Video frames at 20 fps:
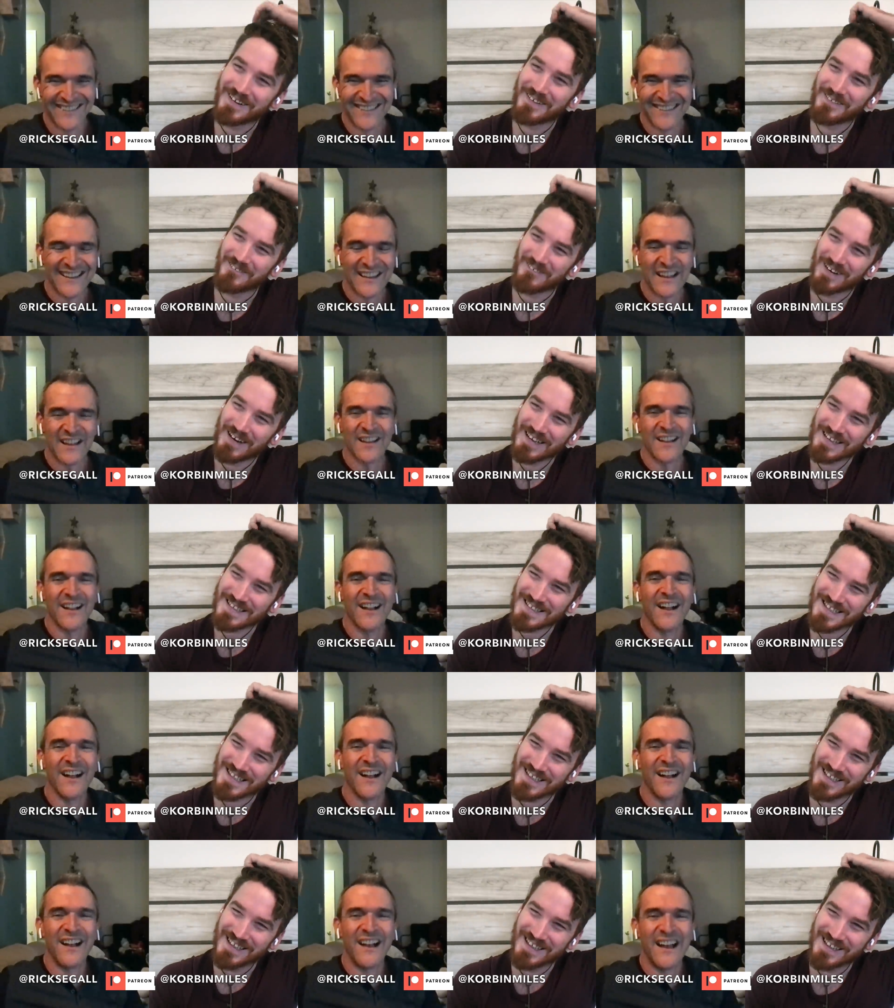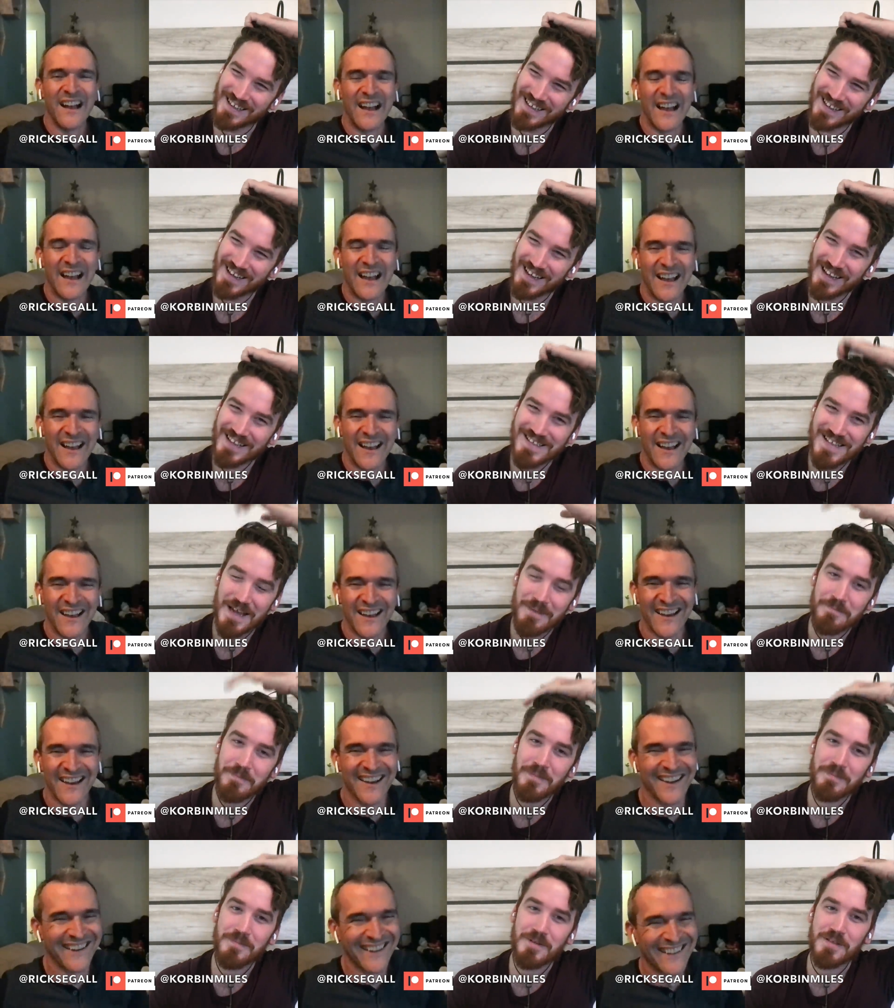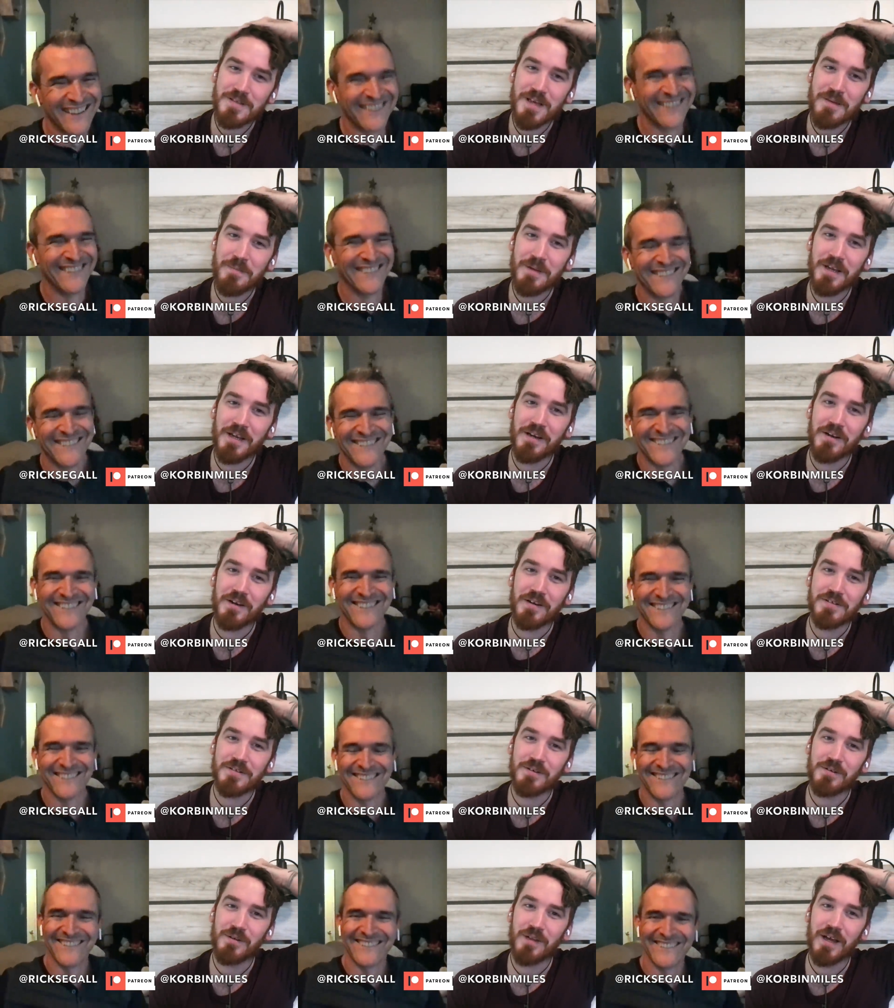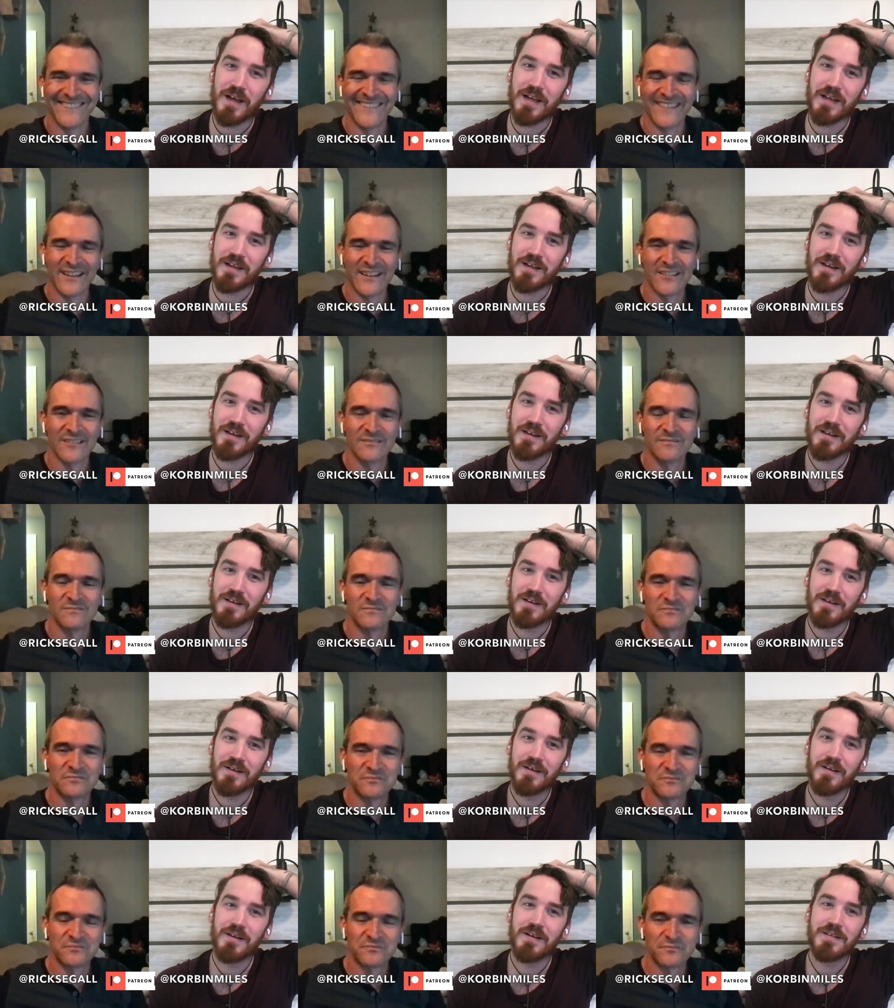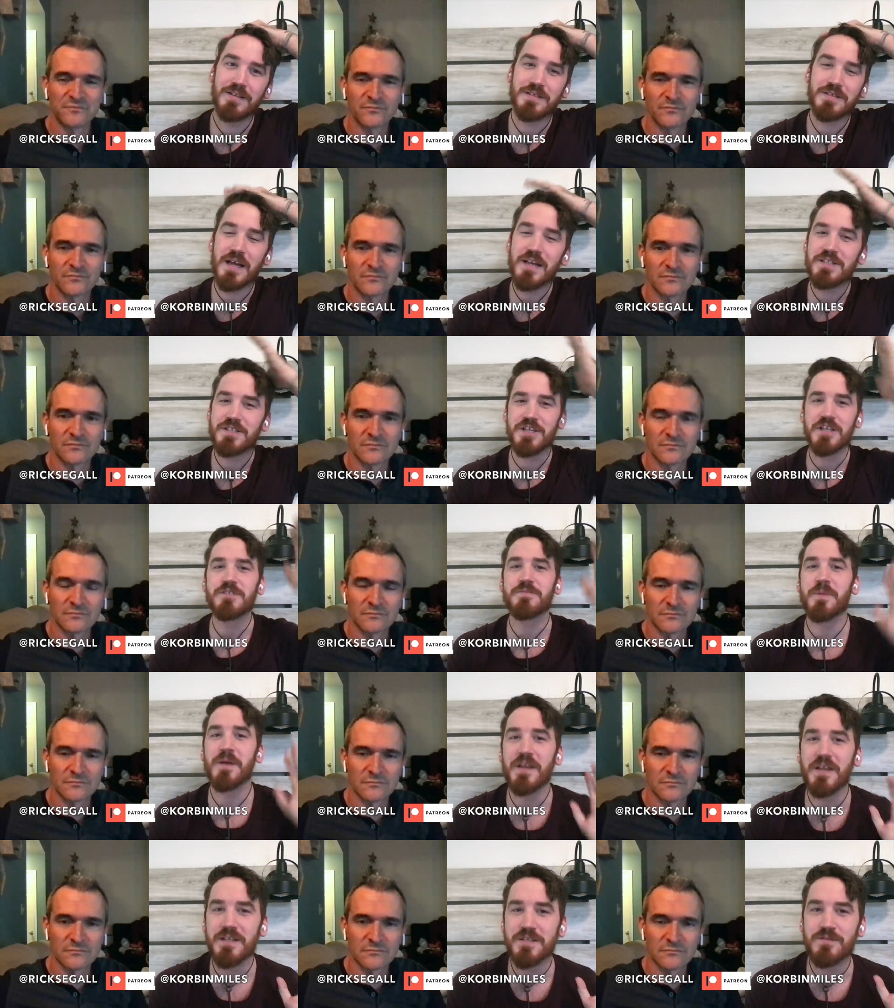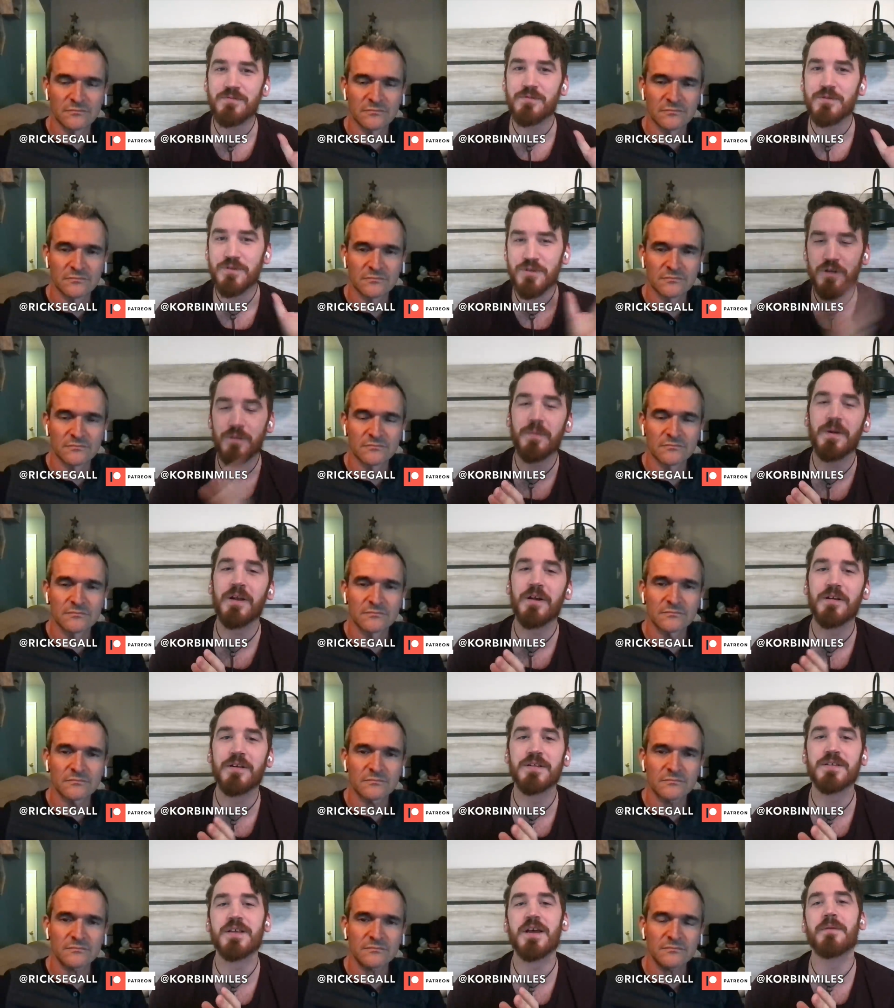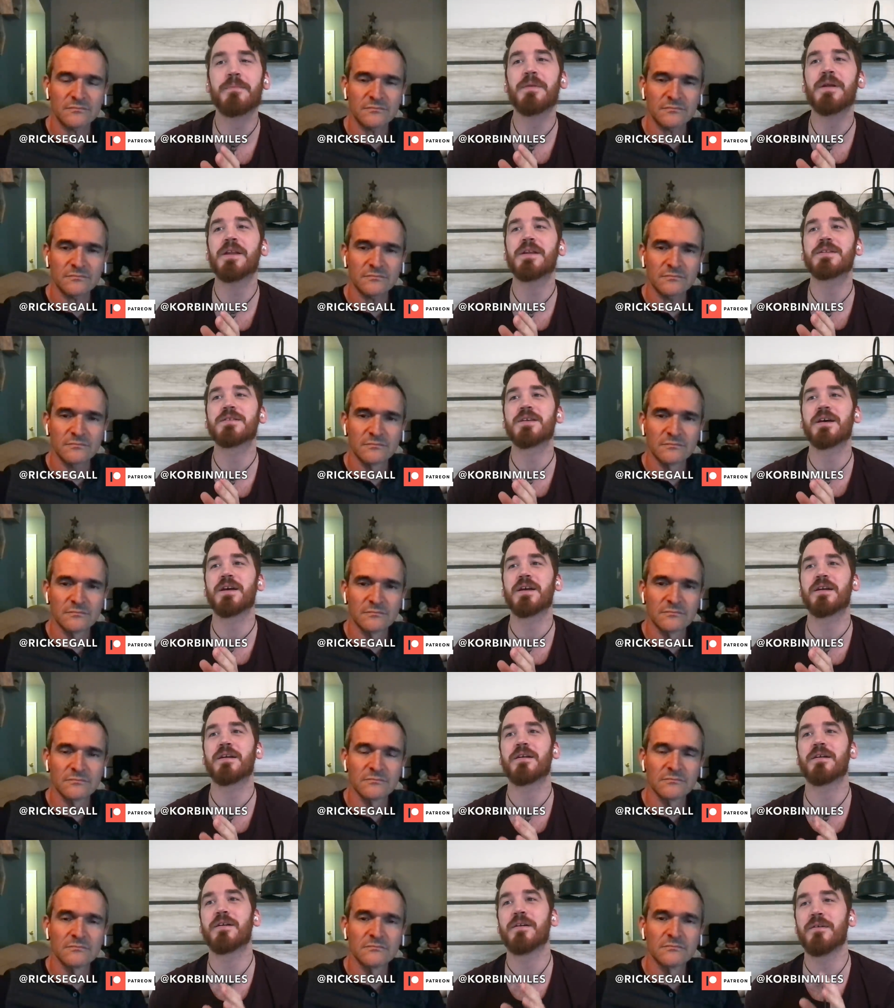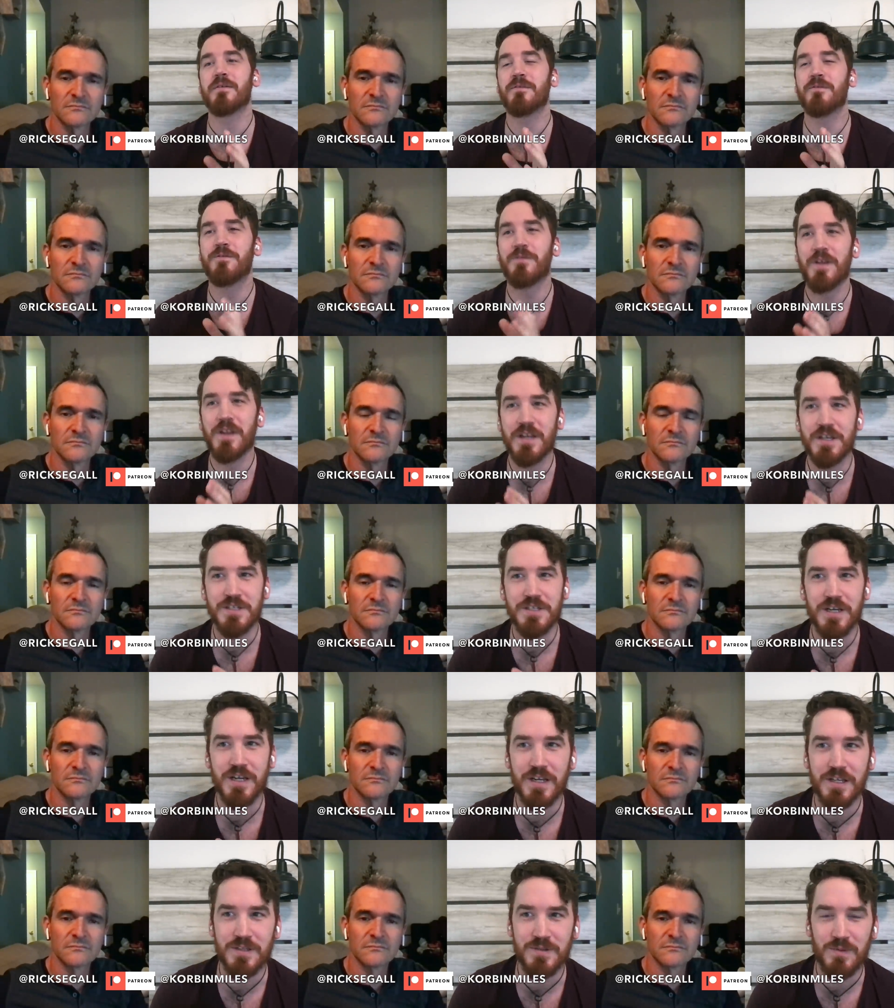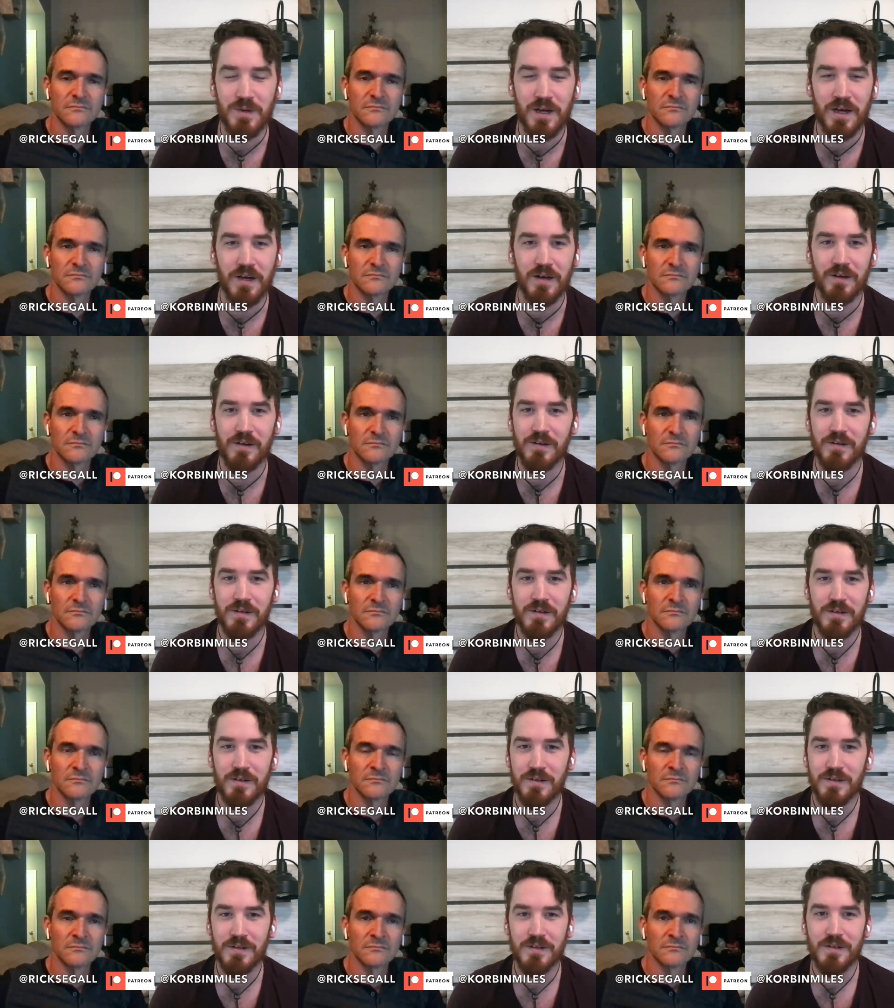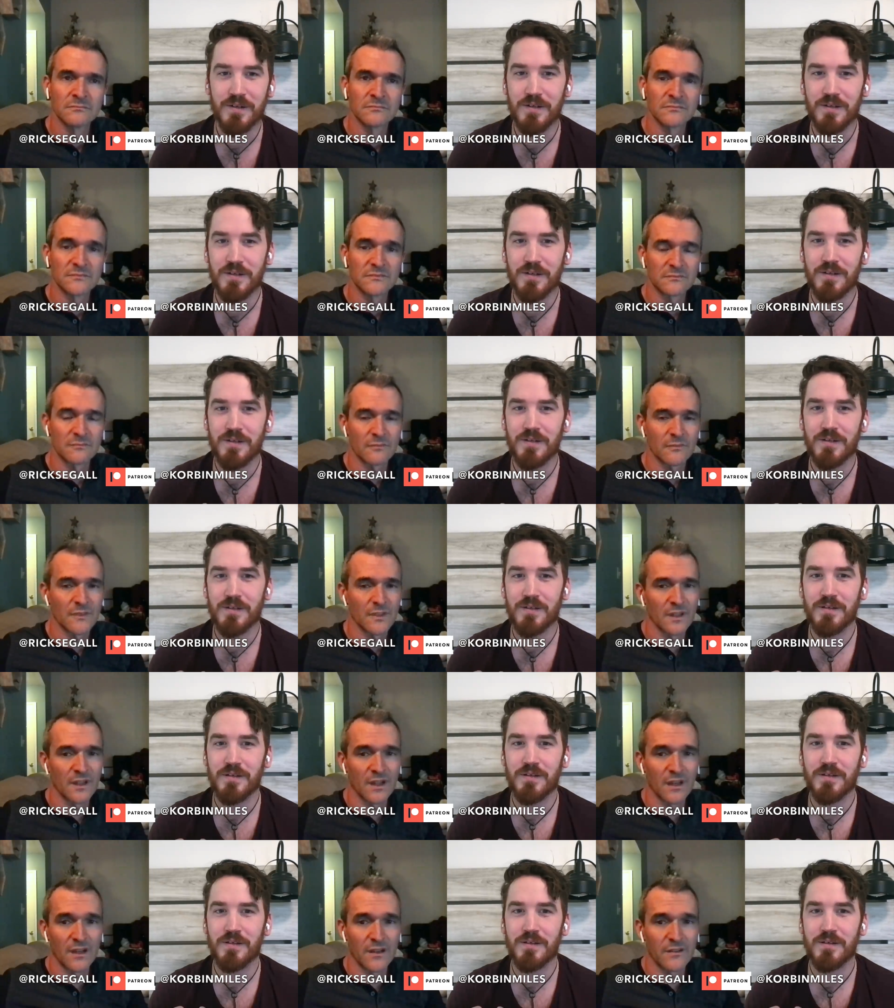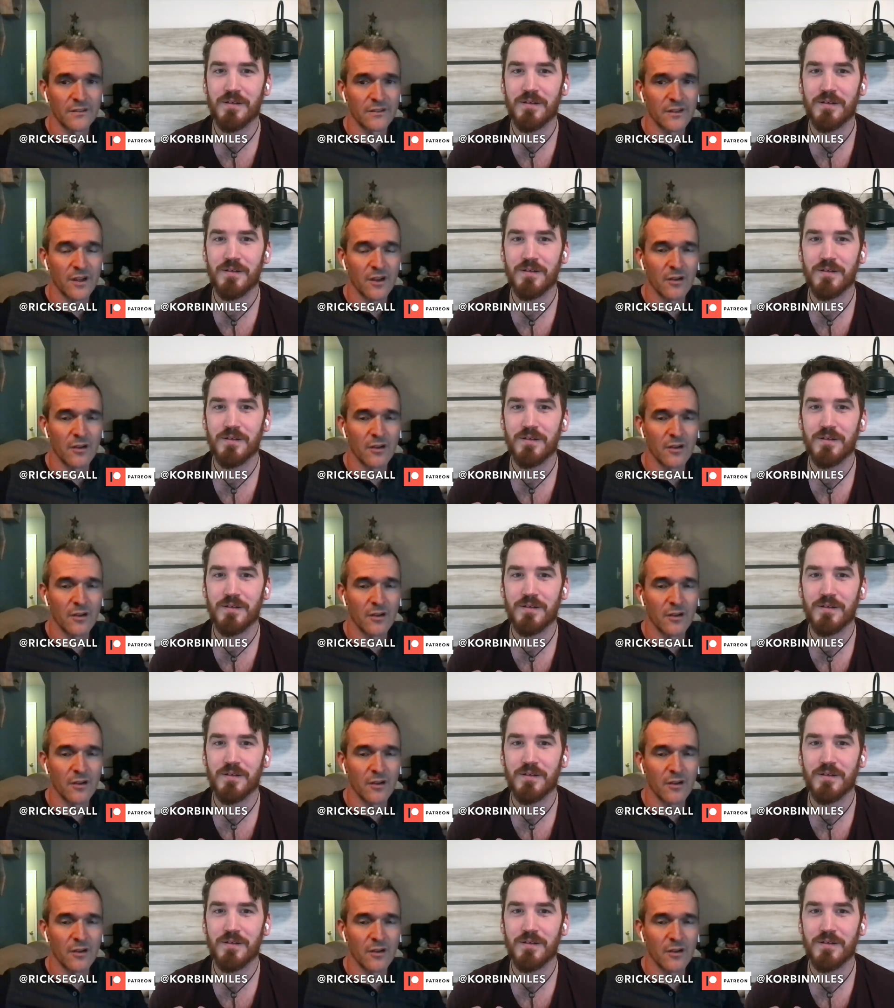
Speaker 1: What is that? Does that mean it also like? Does that just mean it's resuming, or does that mean it's like finishing as well? I don't